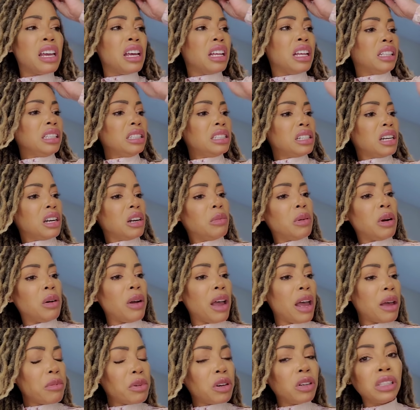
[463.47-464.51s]
Let's talk about what
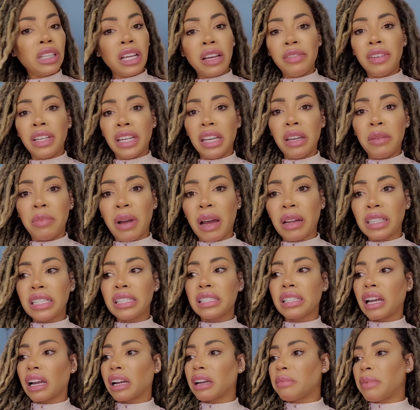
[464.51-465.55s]
happened on Love and Hip Hop.
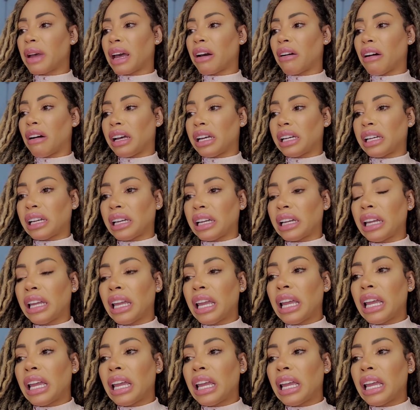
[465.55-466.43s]
Let's talk about uh